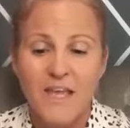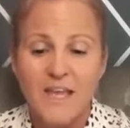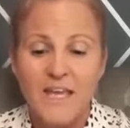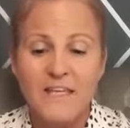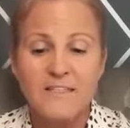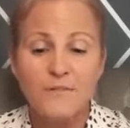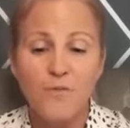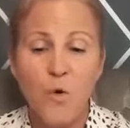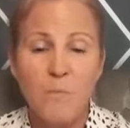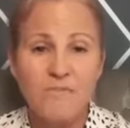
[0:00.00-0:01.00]
It is a
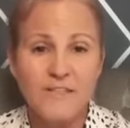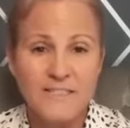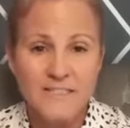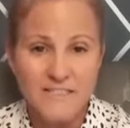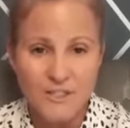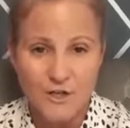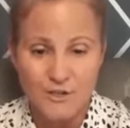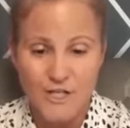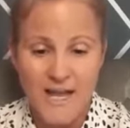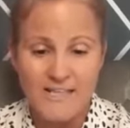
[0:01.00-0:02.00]
form of listening to your
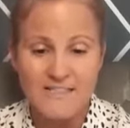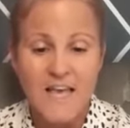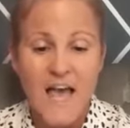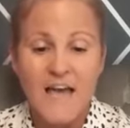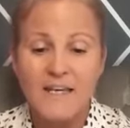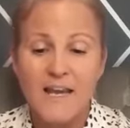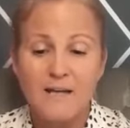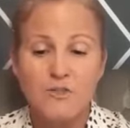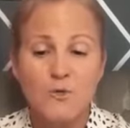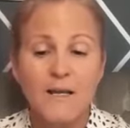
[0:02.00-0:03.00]
child and
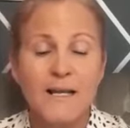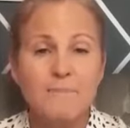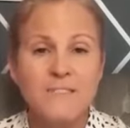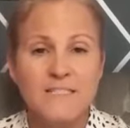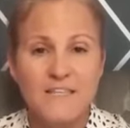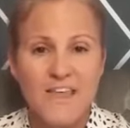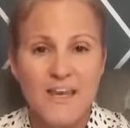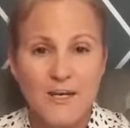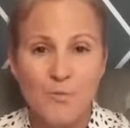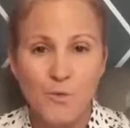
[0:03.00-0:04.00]
allows you a glimpse into their
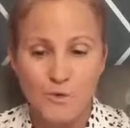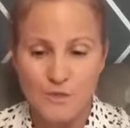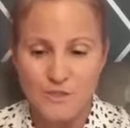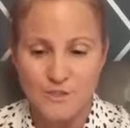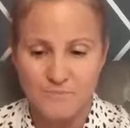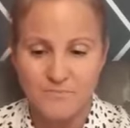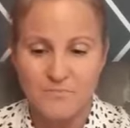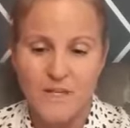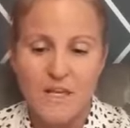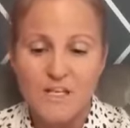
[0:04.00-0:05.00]
inner world.
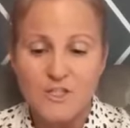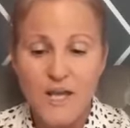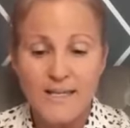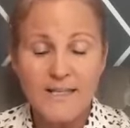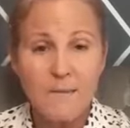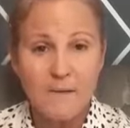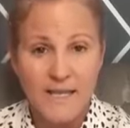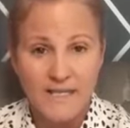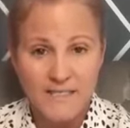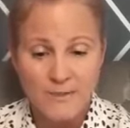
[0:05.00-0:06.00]
Child-led
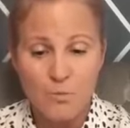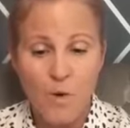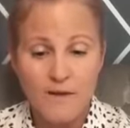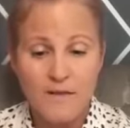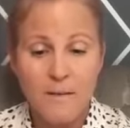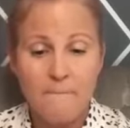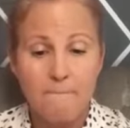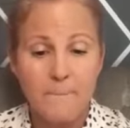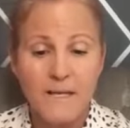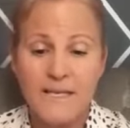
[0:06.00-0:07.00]
play is one
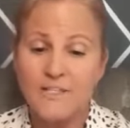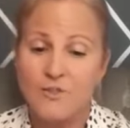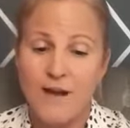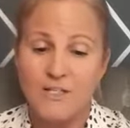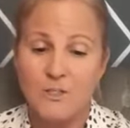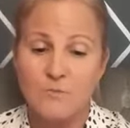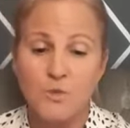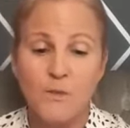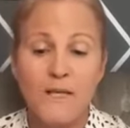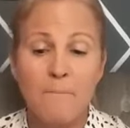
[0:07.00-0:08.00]
play interaction
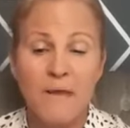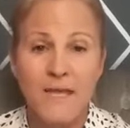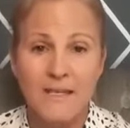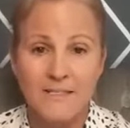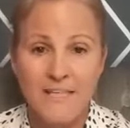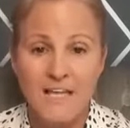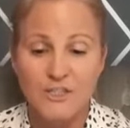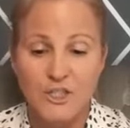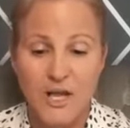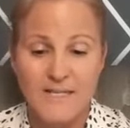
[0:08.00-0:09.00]
between a parent and a
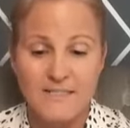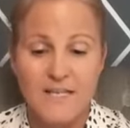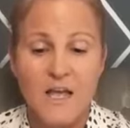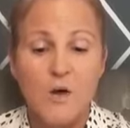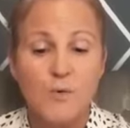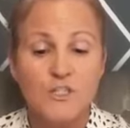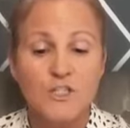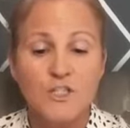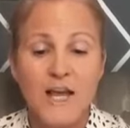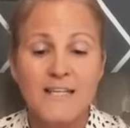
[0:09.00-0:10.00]
child, which the
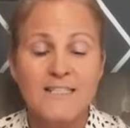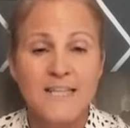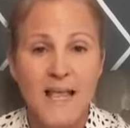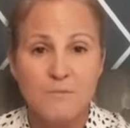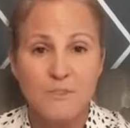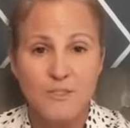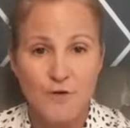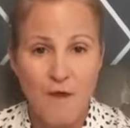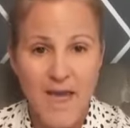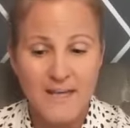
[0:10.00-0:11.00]
child is helped to
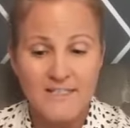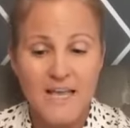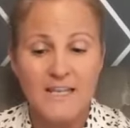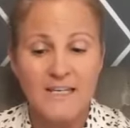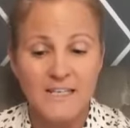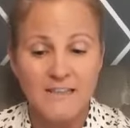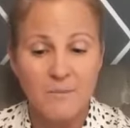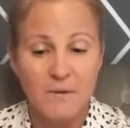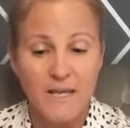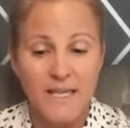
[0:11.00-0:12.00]
direct and lead the
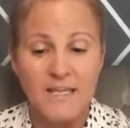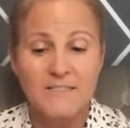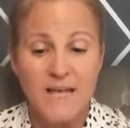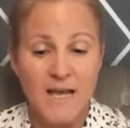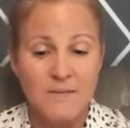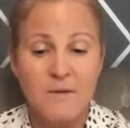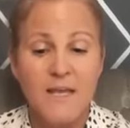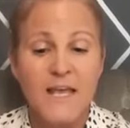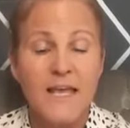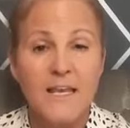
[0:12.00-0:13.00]
play time
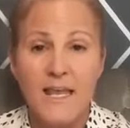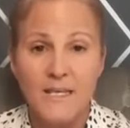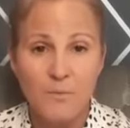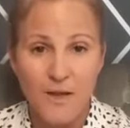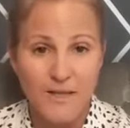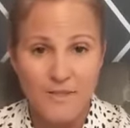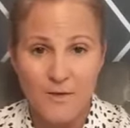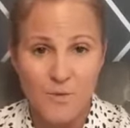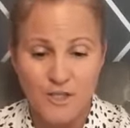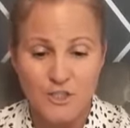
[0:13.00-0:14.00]
in any way they
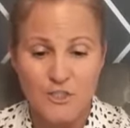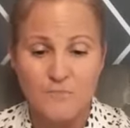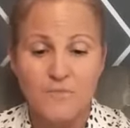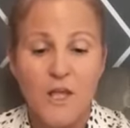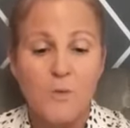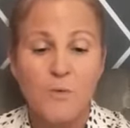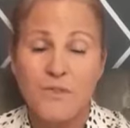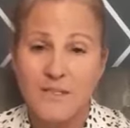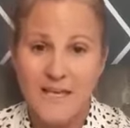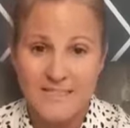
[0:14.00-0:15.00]
wish,
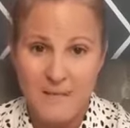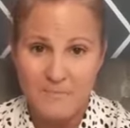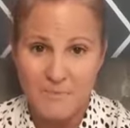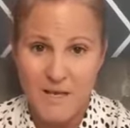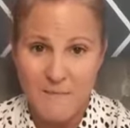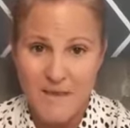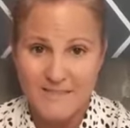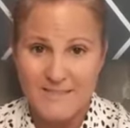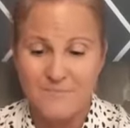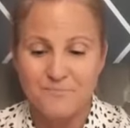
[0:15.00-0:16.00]
within acceptable
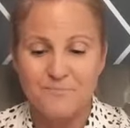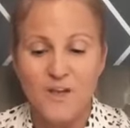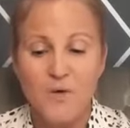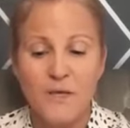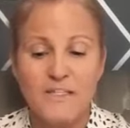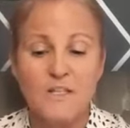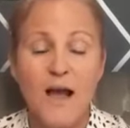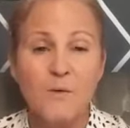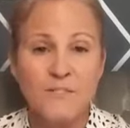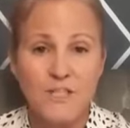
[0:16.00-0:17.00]
limits. Okay, so
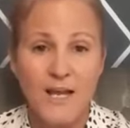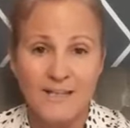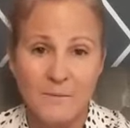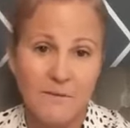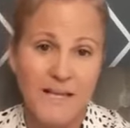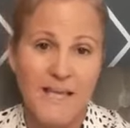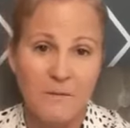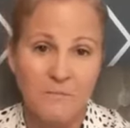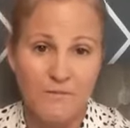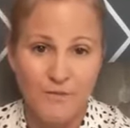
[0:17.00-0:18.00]
how is child-led play
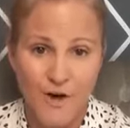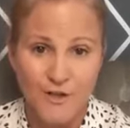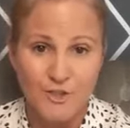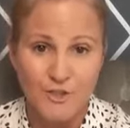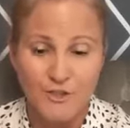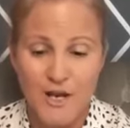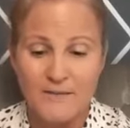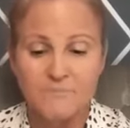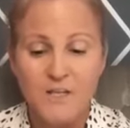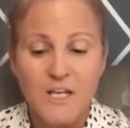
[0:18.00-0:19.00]
helpful for our children?
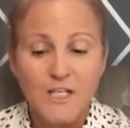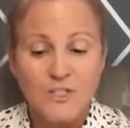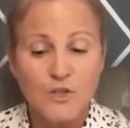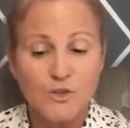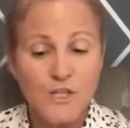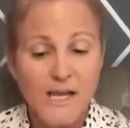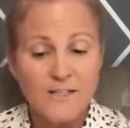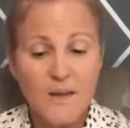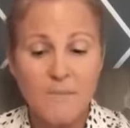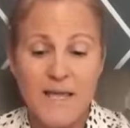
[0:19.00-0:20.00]
So
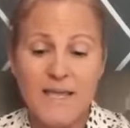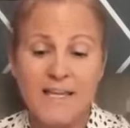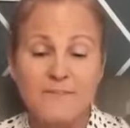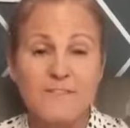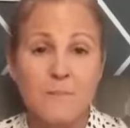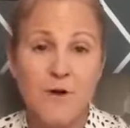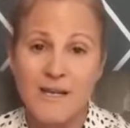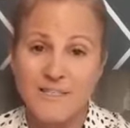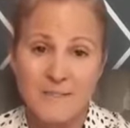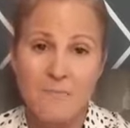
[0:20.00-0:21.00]
child-led play can have
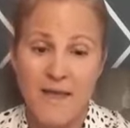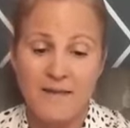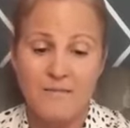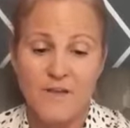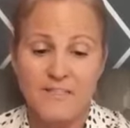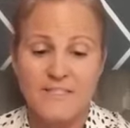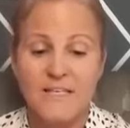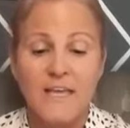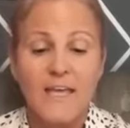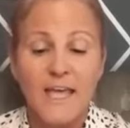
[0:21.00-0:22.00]
surprising benefits.
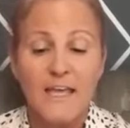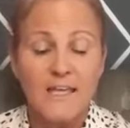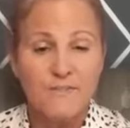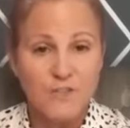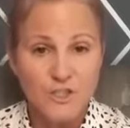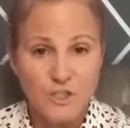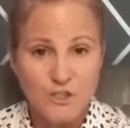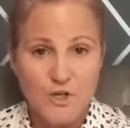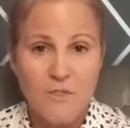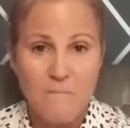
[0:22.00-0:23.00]
It gives the
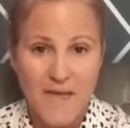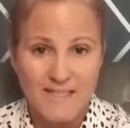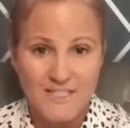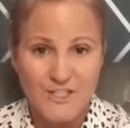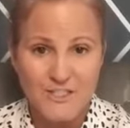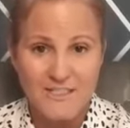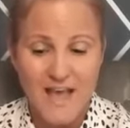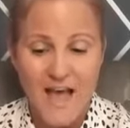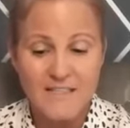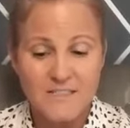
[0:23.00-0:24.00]
children the messages
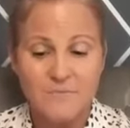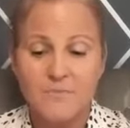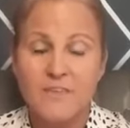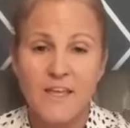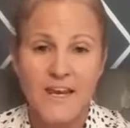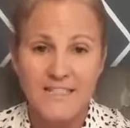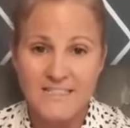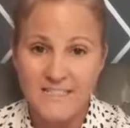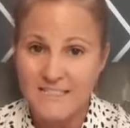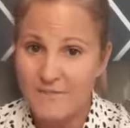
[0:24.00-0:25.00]
that their
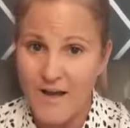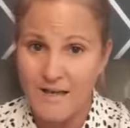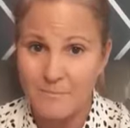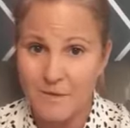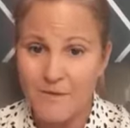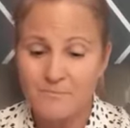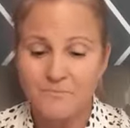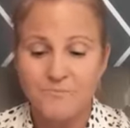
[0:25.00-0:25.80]
ideas are valuable,